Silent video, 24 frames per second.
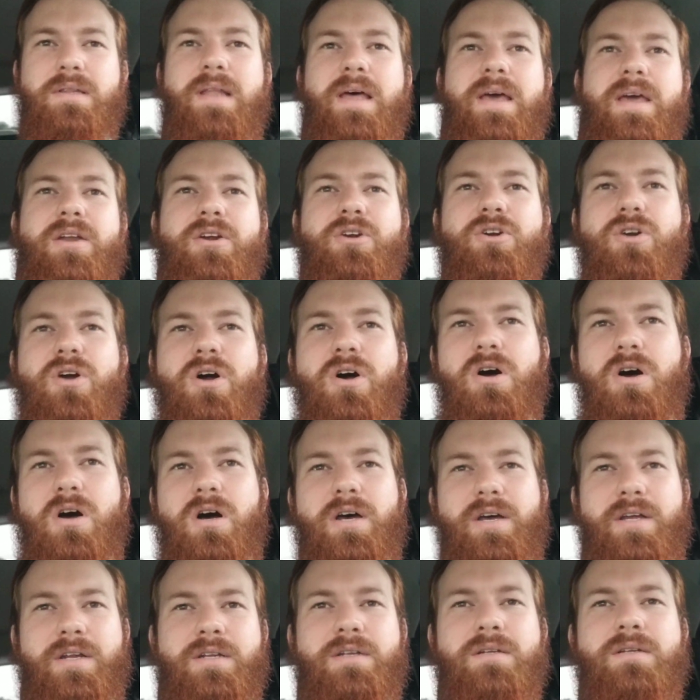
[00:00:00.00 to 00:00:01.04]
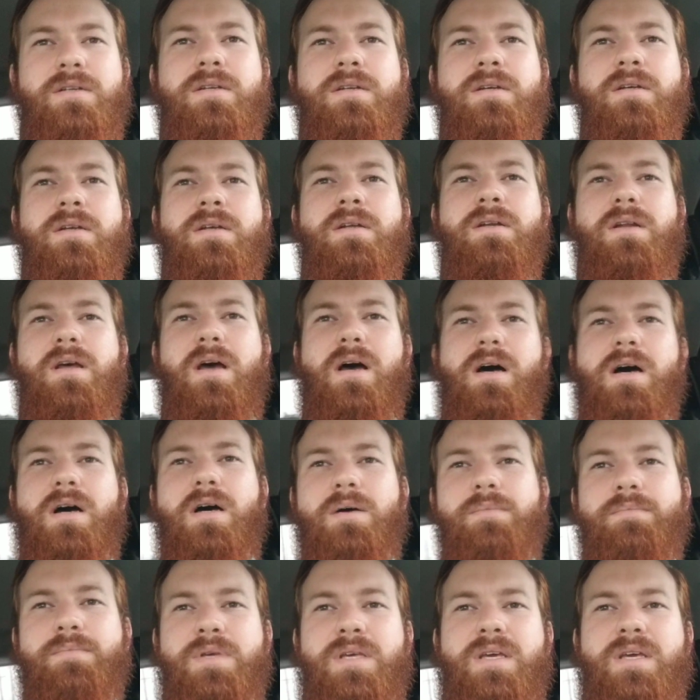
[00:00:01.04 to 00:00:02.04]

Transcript: Later on, um,